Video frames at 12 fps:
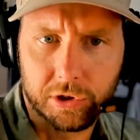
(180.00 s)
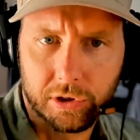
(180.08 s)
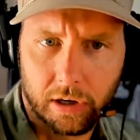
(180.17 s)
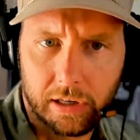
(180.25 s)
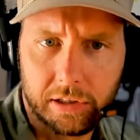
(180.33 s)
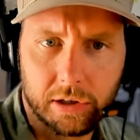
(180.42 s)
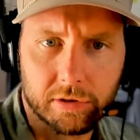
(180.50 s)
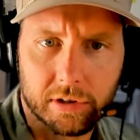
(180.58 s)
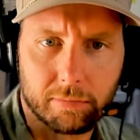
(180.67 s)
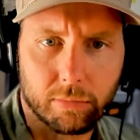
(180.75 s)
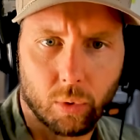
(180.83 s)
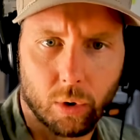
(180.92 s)
starting to
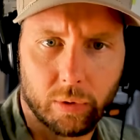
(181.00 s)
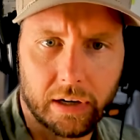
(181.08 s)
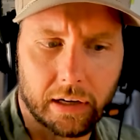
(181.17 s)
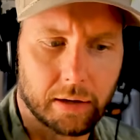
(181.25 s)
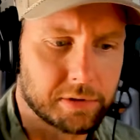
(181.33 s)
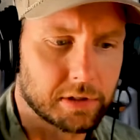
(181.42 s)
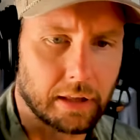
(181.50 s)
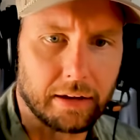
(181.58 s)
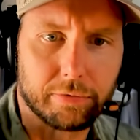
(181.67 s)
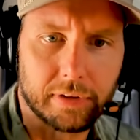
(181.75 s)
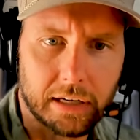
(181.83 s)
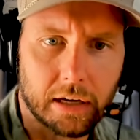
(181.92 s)
use it more when it comes to
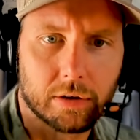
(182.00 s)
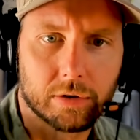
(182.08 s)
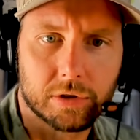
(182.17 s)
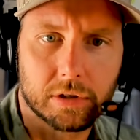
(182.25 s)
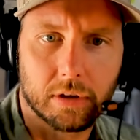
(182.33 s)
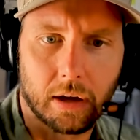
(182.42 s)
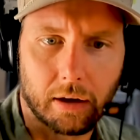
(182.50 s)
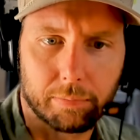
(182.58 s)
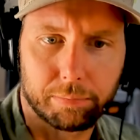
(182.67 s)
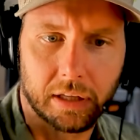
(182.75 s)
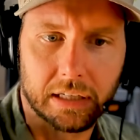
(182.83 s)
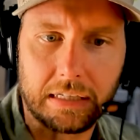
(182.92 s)
like videos,
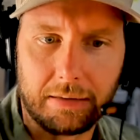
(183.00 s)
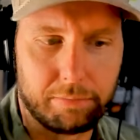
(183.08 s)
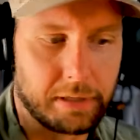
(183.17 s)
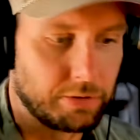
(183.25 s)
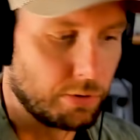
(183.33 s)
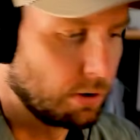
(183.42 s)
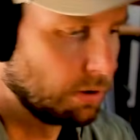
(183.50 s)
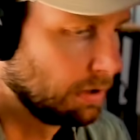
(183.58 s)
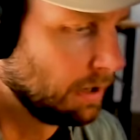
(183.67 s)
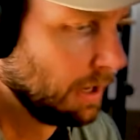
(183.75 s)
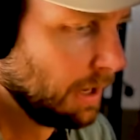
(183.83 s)
plug it in B-roll.